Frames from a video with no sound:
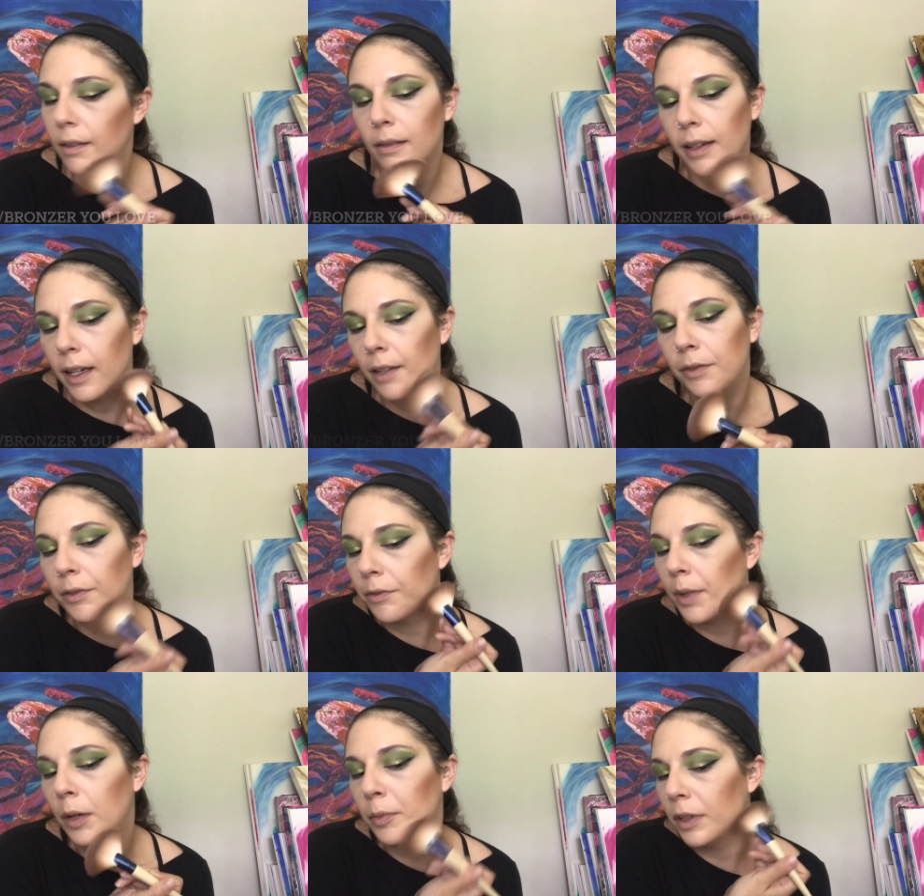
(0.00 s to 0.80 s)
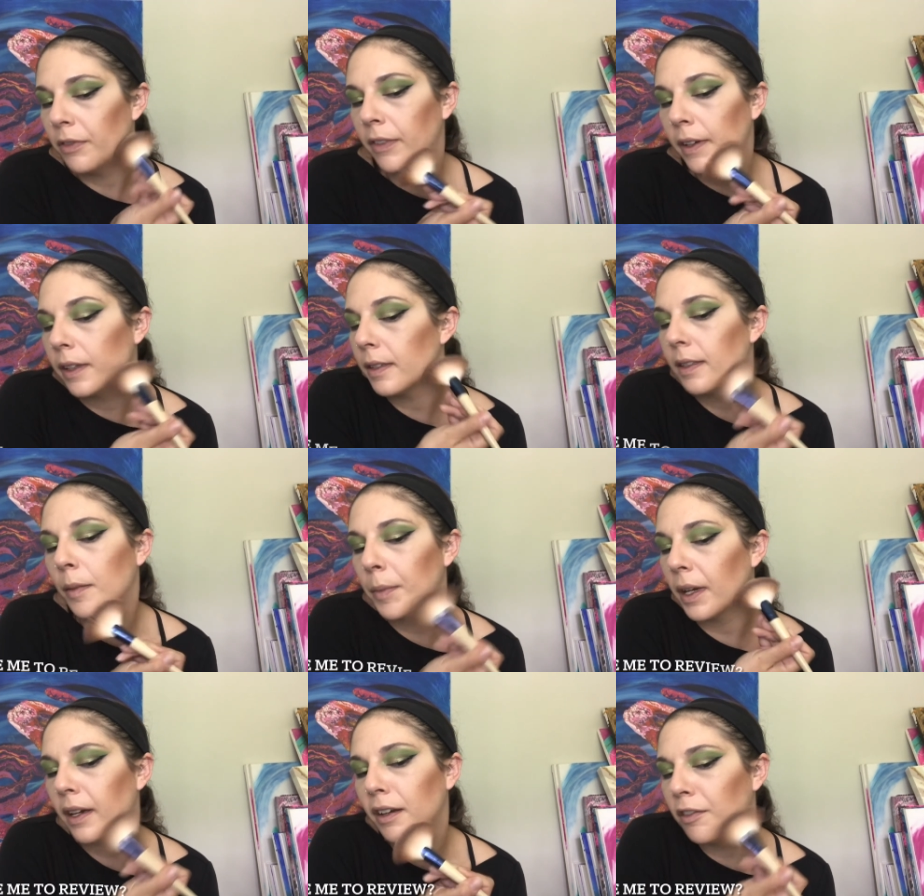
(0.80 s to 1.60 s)
have them help me find some
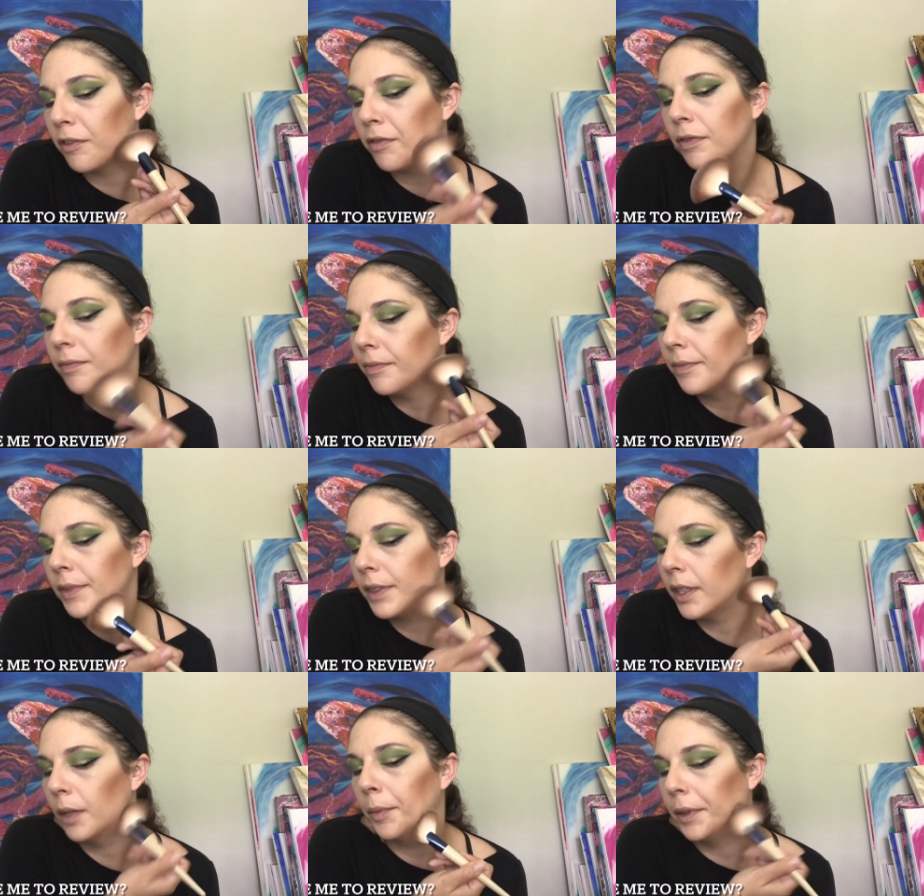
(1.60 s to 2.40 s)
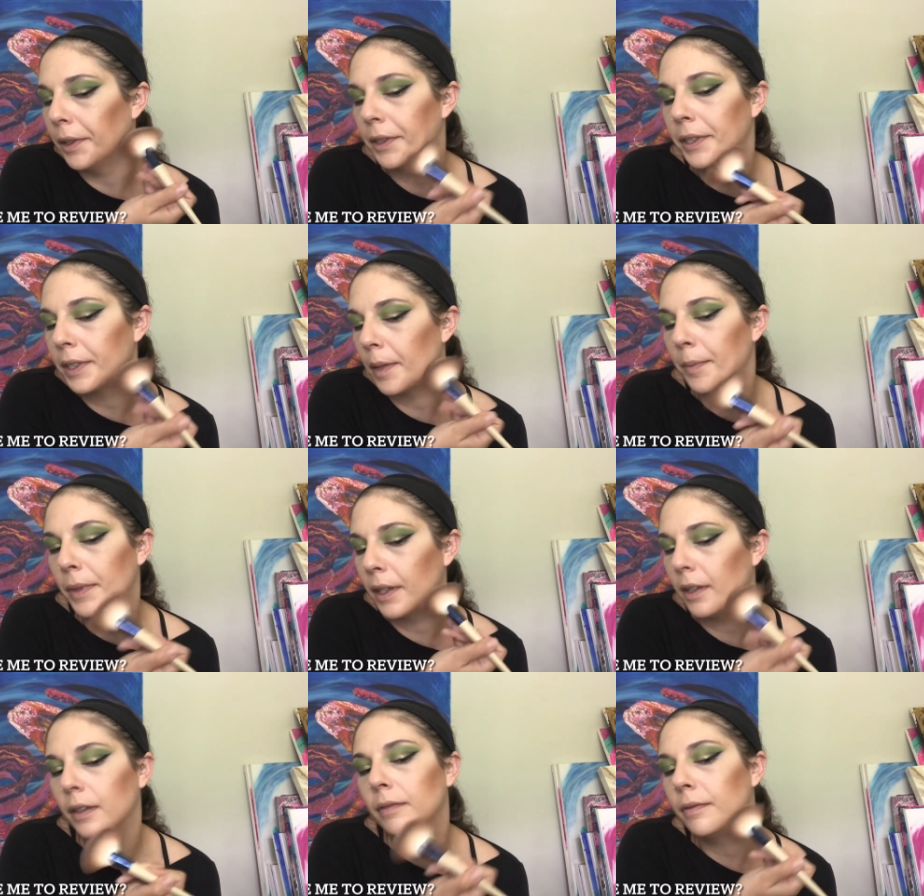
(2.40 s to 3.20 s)
kind of similar
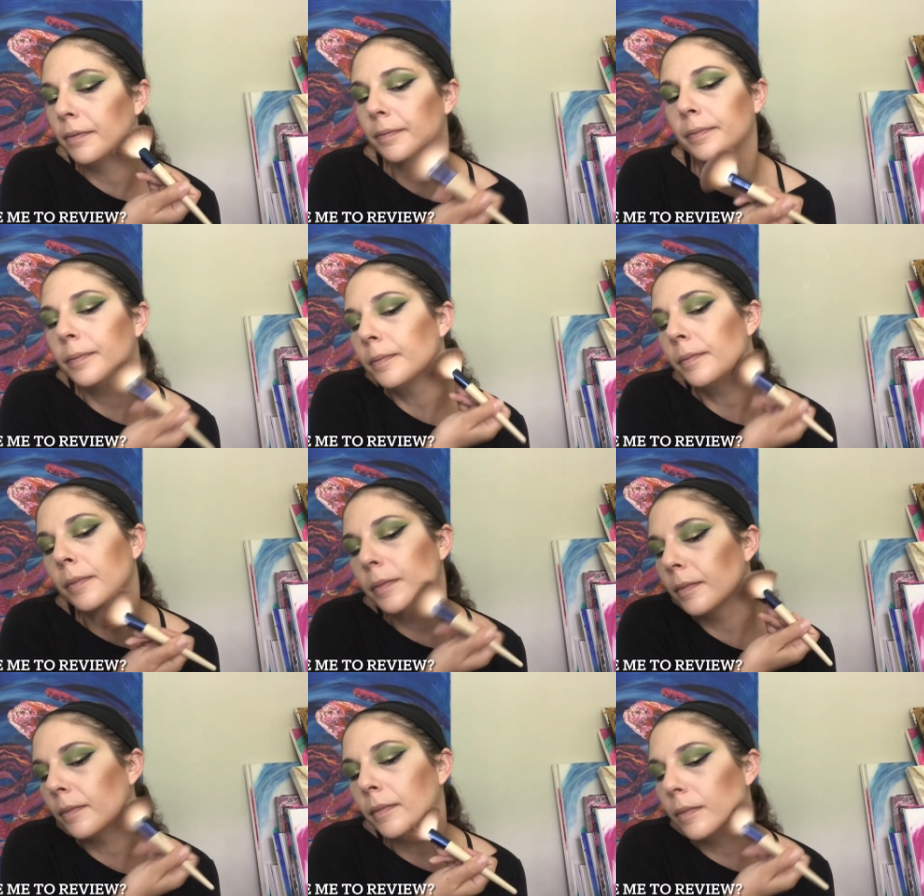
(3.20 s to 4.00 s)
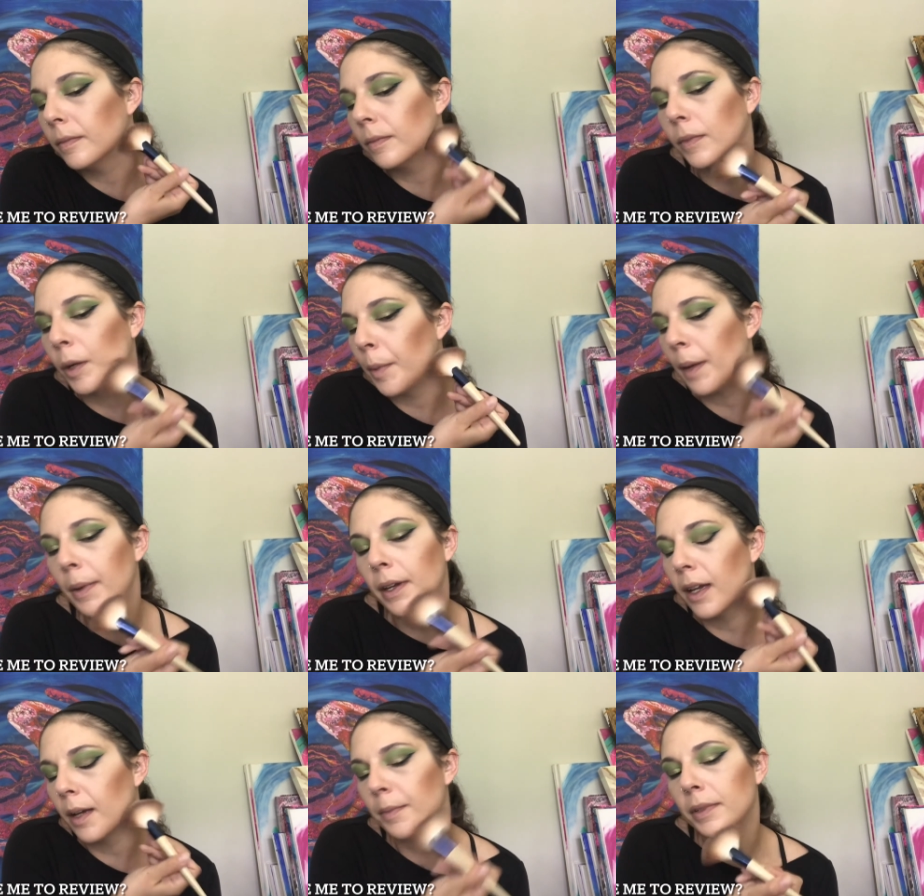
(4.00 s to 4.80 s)
something. Or maybe
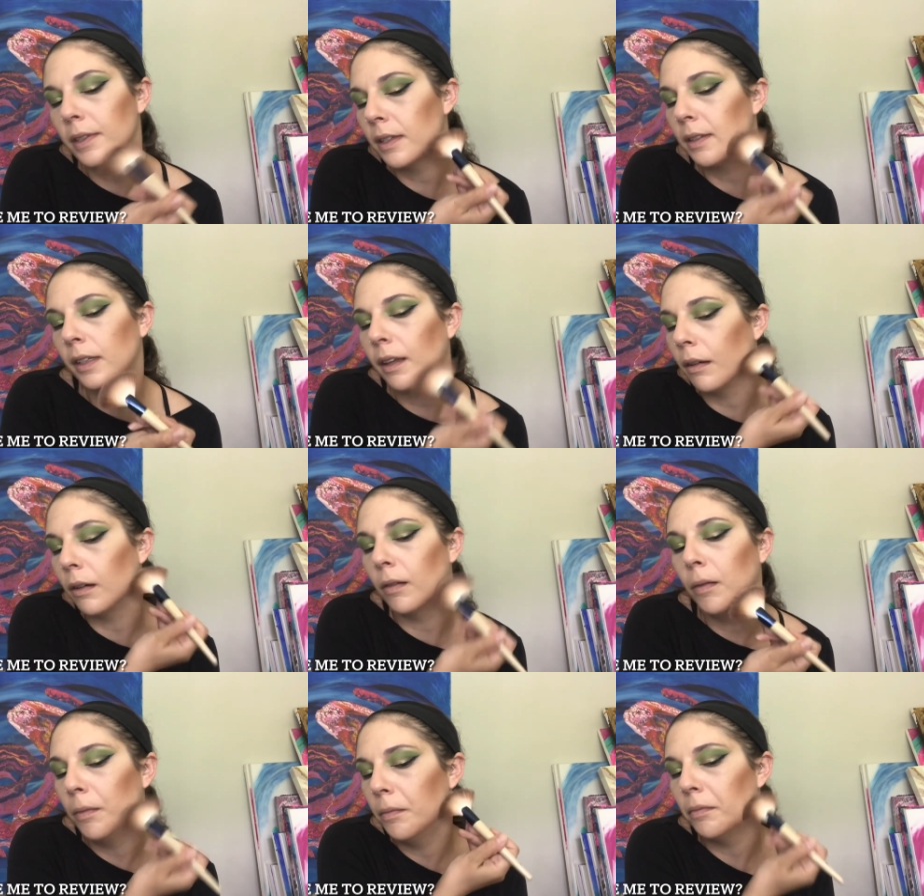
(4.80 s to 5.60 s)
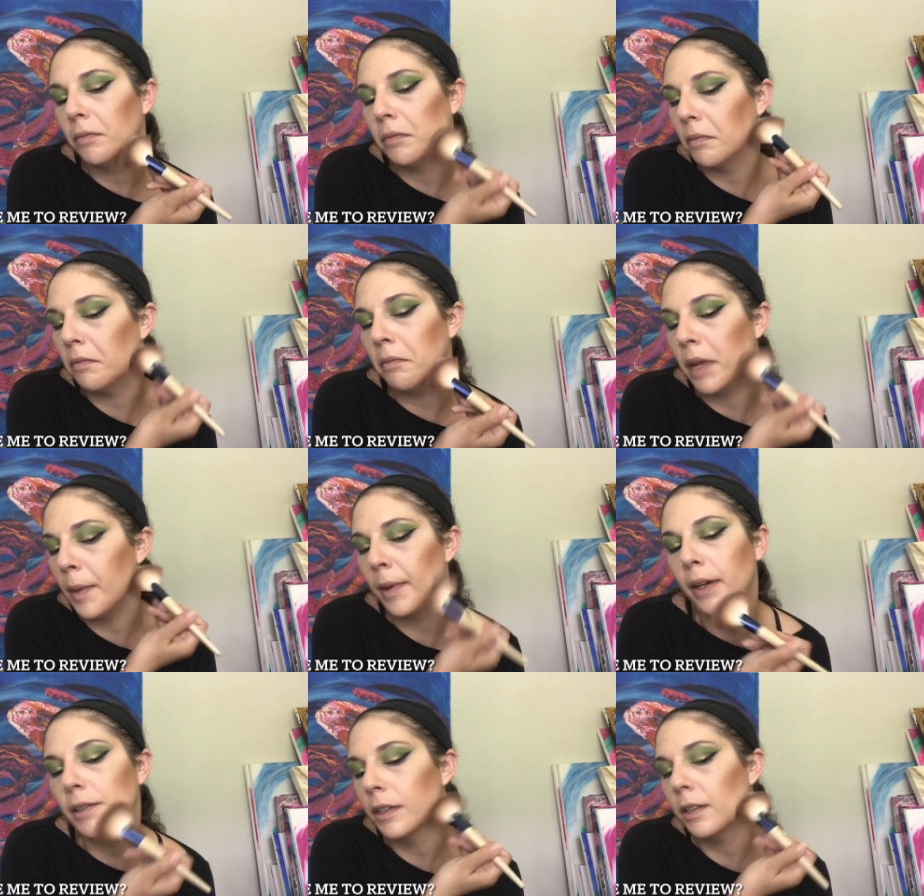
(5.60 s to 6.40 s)
it comes in a single. Maybe
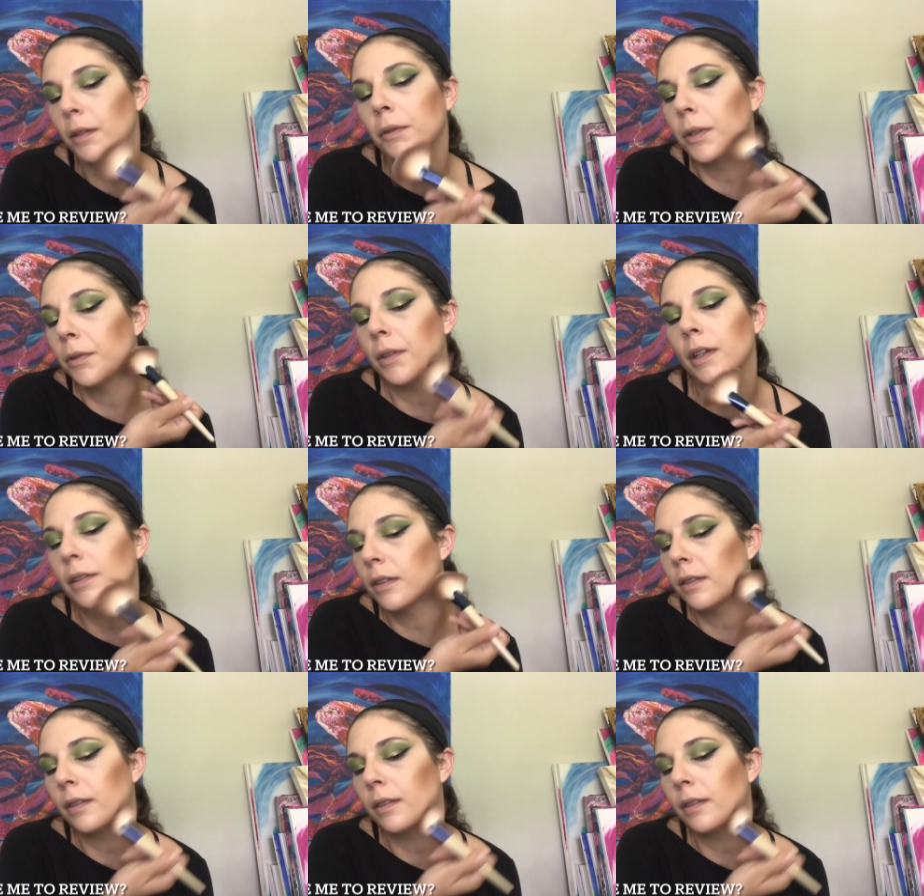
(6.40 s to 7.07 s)
I just don't know this.